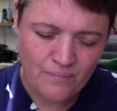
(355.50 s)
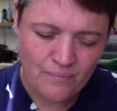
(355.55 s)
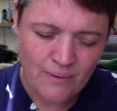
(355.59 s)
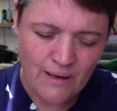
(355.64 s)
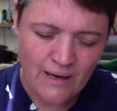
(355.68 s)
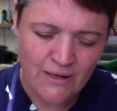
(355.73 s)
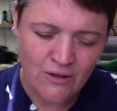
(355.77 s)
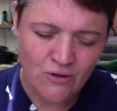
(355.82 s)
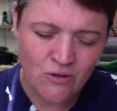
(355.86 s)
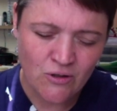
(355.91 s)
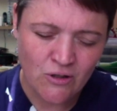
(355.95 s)
By
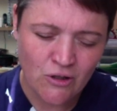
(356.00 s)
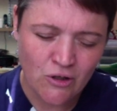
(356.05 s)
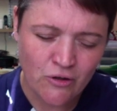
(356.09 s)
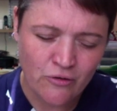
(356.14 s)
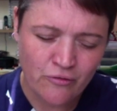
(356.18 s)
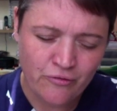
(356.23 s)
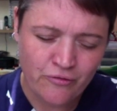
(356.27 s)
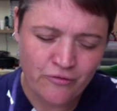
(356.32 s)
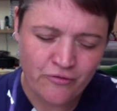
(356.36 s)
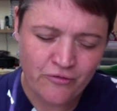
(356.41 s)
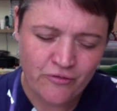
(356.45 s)
your
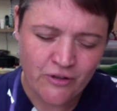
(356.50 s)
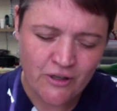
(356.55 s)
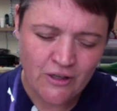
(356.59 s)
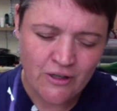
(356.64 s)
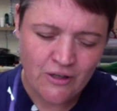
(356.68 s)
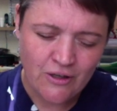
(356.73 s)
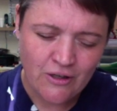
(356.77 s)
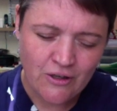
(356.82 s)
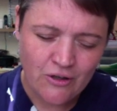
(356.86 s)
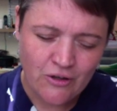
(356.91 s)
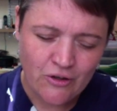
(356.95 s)
love
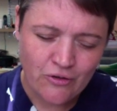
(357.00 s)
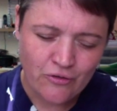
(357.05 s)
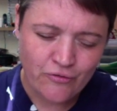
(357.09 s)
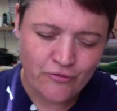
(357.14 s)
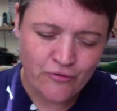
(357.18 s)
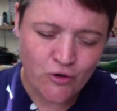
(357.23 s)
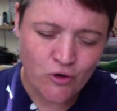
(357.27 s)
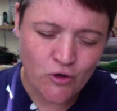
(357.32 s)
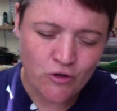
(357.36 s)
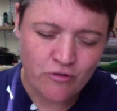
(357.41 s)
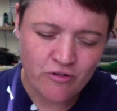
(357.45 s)

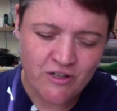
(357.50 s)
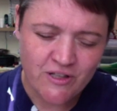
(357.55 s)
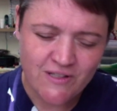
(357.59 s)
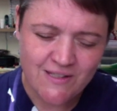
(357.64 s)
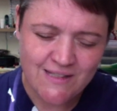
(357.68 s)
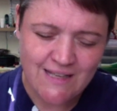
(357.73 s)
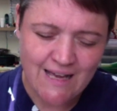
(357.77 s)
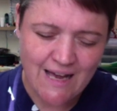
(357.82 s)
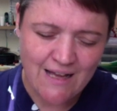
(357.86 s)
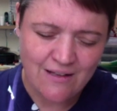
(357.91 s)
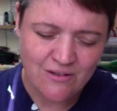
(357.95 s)
for
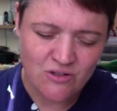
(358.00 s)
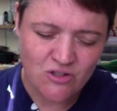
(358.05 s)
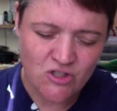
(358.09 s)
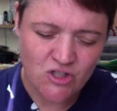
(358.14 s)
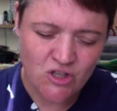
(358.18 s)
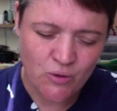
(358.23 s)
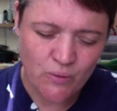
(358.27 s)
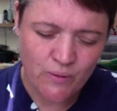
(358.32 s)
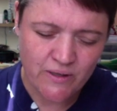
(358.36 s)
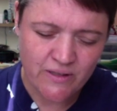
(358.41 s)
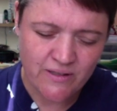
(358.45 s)
us and
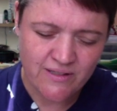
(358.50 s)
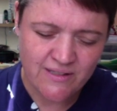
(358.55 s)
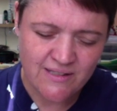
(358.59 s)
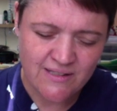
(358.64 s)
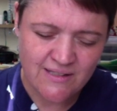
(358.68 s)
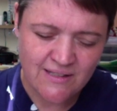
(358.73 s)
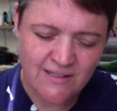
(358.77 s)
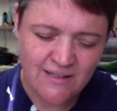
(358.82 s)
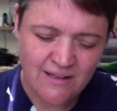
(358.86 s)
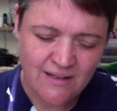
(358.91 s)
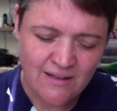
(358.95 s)
to
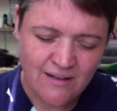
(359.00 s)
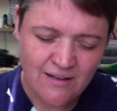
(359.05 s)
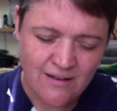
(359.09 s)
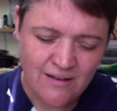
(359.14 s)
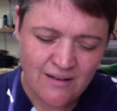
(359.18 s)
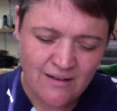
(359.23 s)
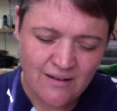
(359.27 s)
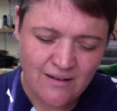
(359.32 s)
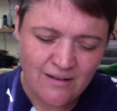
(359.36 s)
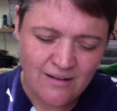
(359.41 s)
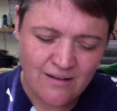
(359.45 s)
us
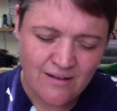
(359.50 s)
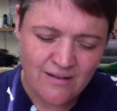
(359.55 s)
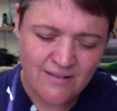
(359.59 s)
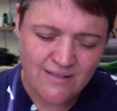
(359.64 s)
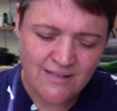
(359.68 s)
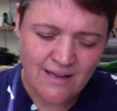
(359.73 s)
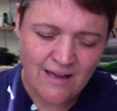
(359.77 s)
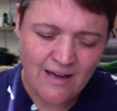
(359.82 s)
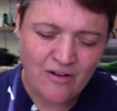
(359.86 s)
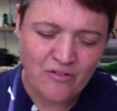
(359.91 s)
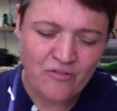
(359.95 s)
as
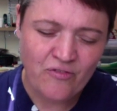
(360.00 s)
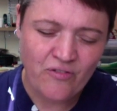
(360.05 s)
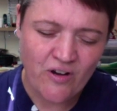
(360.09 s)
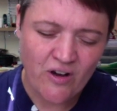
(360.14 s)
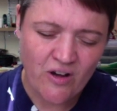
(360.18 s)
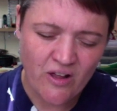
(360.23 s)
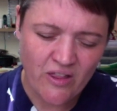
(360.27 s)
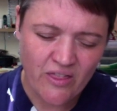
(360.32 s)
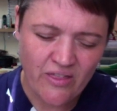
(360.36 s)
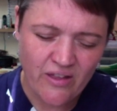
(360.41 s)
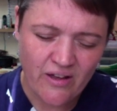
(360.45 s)
our
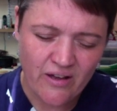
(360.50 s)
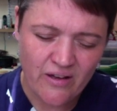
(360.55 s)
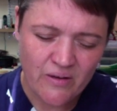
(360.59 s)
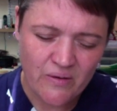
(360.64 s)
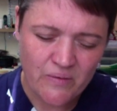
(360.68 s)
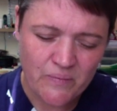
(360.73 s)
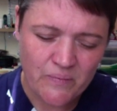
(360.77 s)
Father.